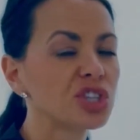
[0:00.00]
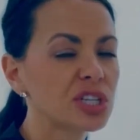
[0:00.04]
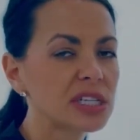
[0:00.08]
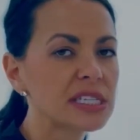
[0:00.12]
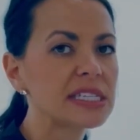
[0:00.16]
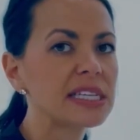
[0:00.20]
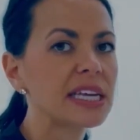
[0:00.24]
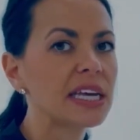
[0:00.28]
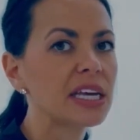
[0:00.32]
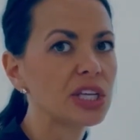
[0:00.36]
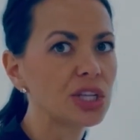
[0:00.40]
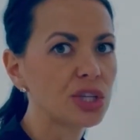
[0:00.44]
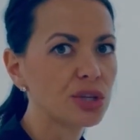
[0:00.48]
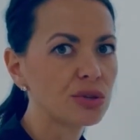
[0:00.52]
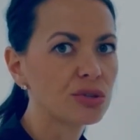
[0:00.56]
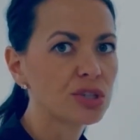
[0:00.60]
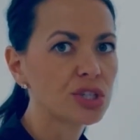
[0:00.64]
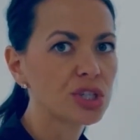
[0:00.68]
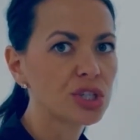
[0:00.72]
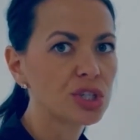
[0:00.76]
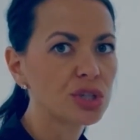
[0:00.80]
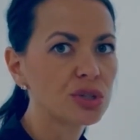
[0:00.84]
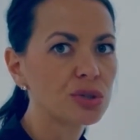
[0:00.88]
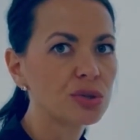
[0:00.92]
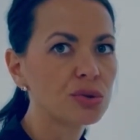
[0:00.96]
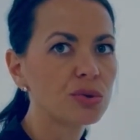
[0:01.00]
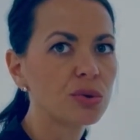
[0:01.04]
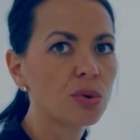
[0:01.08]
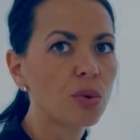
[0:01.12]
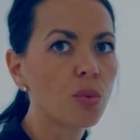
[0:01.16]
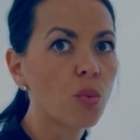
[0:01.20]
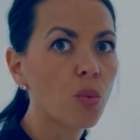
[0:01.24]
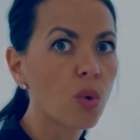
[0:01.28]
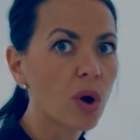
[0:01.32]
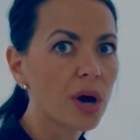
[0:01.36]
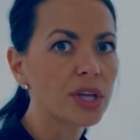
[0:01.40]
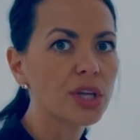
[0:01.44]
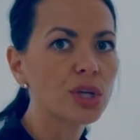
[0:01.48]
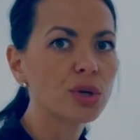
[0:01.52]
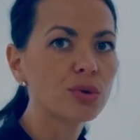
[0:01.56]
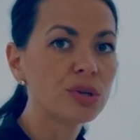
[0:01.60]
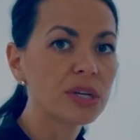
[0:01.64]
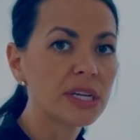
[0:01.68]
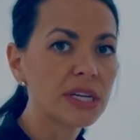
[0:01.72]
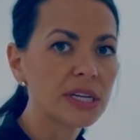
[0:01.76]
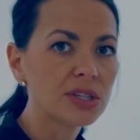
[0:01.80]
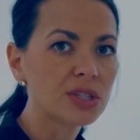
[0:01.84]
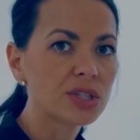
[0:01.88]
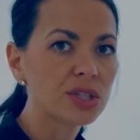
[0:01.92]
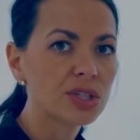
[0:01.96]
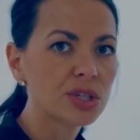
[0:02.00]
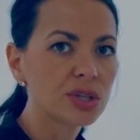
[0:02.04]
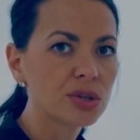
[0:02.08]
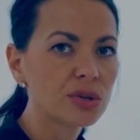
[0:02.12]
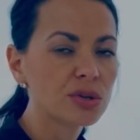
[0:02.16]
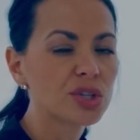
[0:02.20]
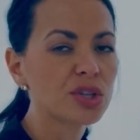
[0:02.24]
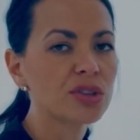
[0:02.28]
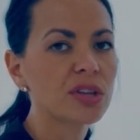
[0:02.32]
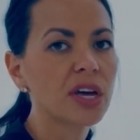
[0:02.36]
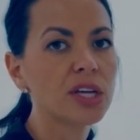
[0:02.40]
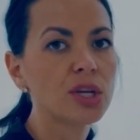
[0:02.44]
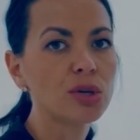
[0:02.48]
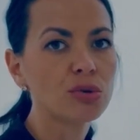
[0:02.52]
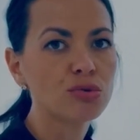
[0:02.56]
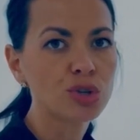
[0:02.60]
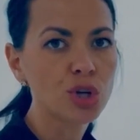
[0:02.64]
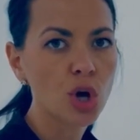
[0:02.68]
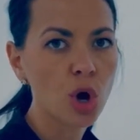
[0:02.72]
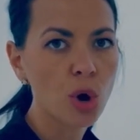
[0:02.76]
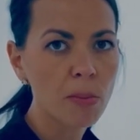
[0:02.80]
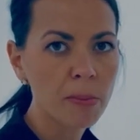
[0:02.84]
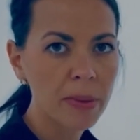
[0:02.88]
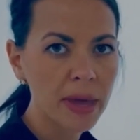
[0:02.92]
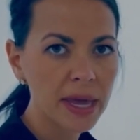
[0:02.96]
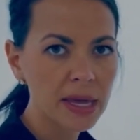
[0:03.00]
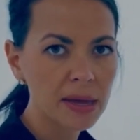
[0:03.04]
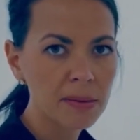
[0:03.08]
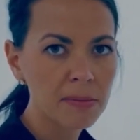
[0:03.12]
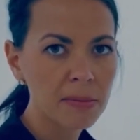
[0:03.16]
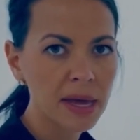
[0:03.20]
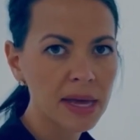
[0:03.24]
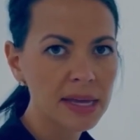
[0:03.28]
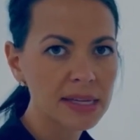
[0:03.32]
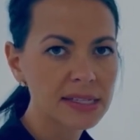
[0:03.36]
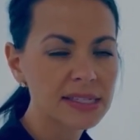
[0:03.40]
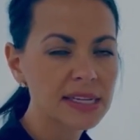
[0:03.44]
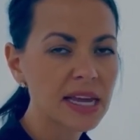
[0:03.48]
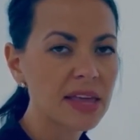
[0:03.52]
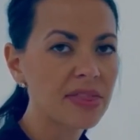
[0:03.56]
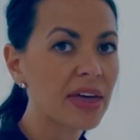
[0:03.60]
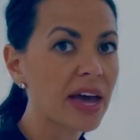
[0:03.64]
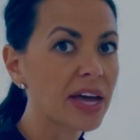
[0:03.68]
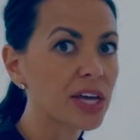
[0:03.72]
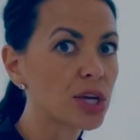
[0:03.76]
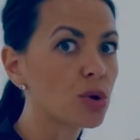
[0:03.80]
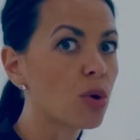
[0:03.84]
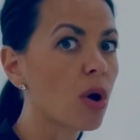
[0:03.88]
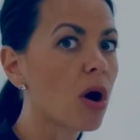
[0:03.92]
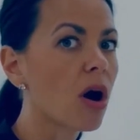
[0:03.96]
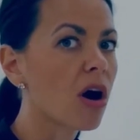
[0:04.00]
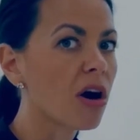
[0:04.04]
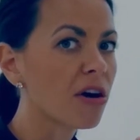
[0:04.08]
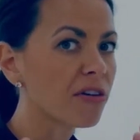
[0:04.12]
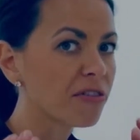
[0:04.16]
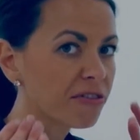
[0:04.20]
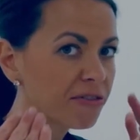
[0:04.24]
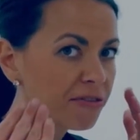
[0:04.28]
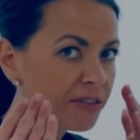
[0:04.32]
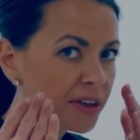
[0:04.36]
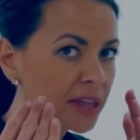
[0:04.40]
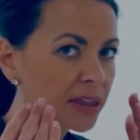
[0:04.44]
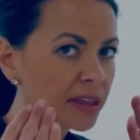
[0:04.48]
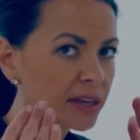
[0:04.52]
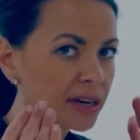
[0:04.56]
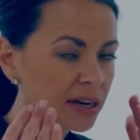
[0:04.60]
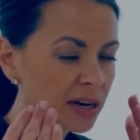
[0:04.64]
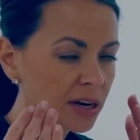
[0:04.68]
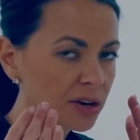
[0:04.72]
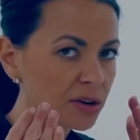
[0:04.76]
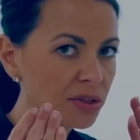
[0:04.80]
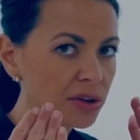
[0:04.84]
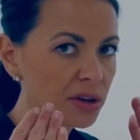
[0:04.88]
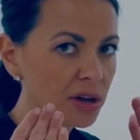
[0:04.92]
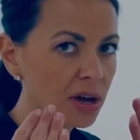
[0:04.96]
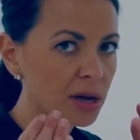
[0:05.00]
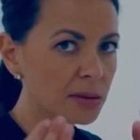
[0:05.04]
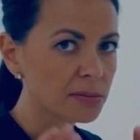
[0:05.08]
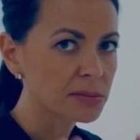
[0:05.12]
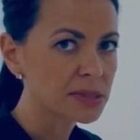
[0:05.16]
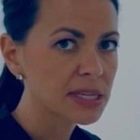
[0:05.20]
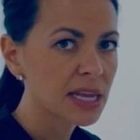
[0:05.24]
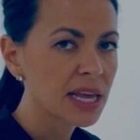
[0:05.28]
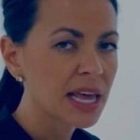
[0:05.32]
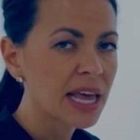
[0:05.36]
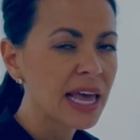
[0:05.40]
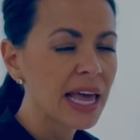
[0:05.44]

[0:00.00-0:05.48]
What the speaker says: just get used to what you need to do so that you don't make a mess and that you are feeling it under the gums.